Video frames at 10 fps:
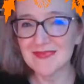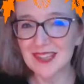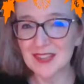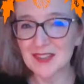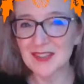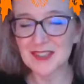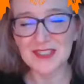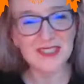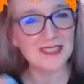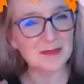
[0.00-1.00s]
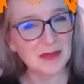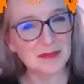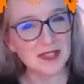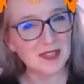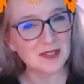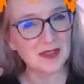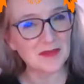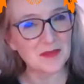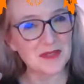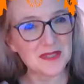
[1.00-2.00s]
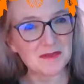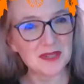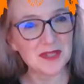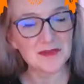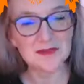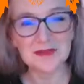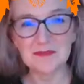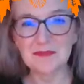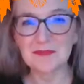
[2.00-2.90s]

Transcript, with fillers: you know, just to be able to hear that voice sometimes.